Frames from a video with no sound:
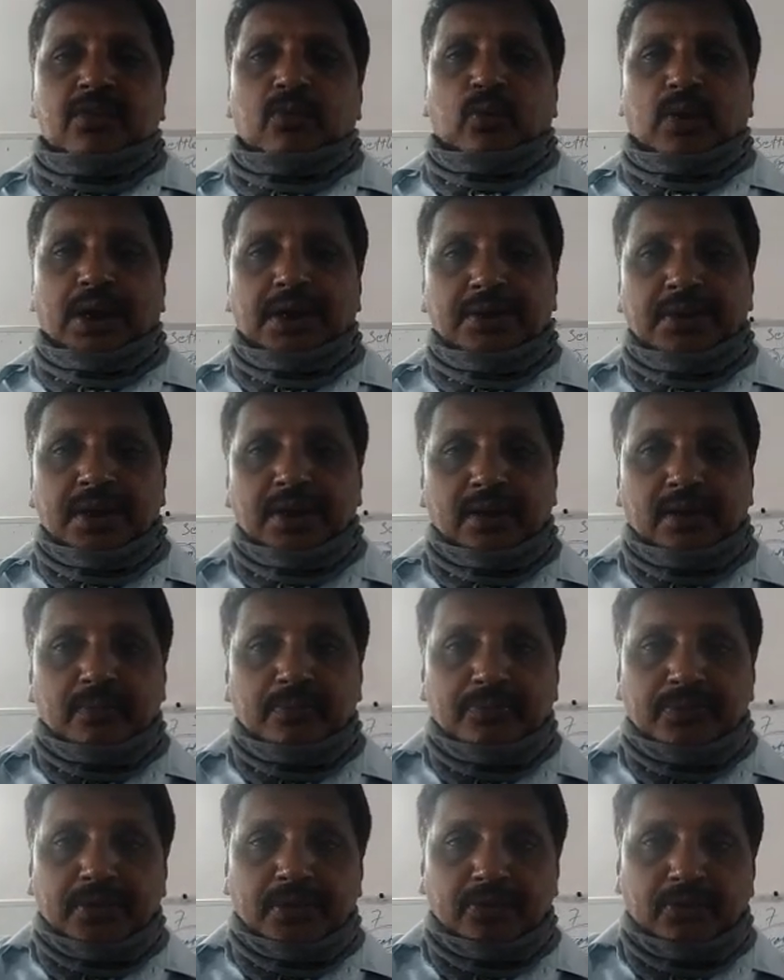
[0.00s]
When
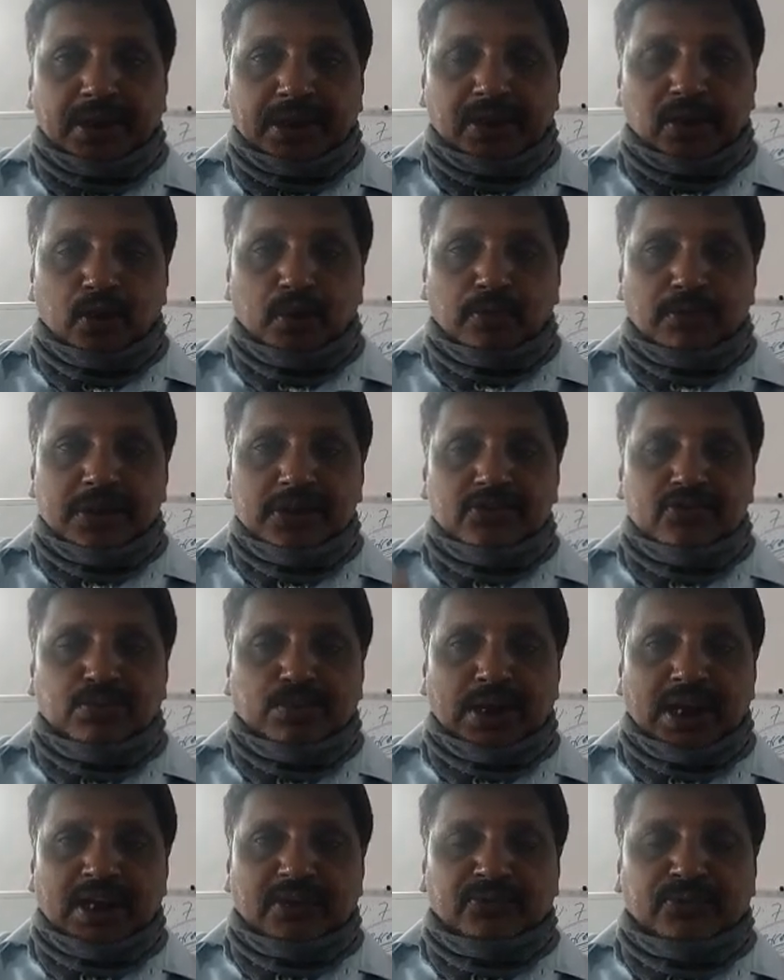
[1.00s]
governments
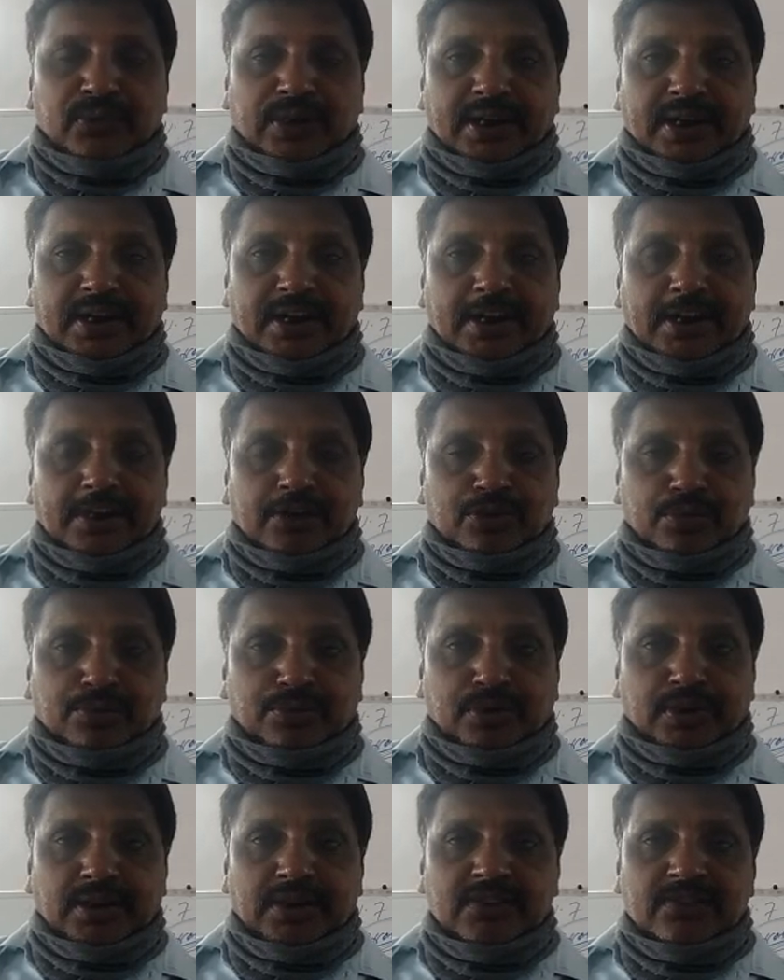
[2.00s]
plan for an
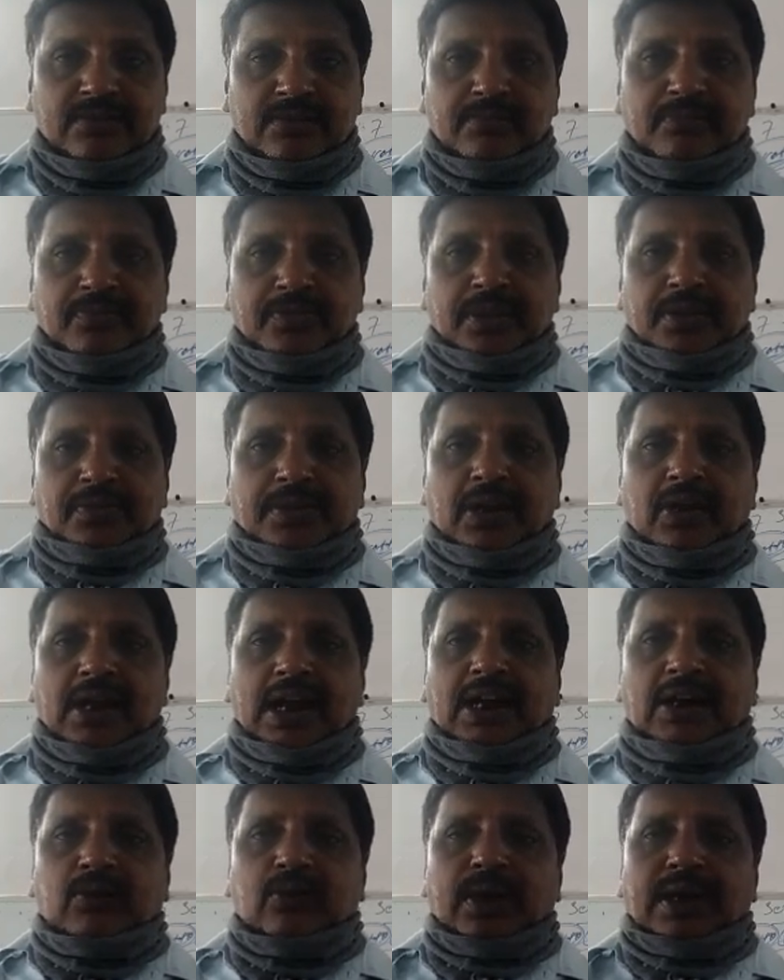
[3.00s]
aerotropolis, they will
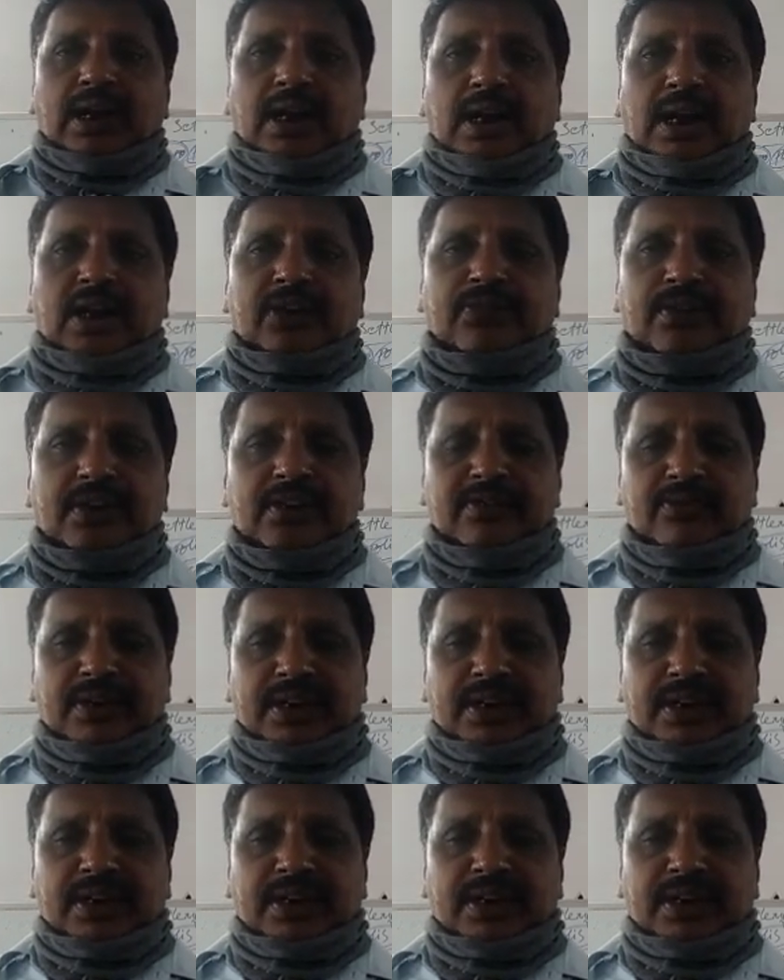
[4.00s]
acquire land.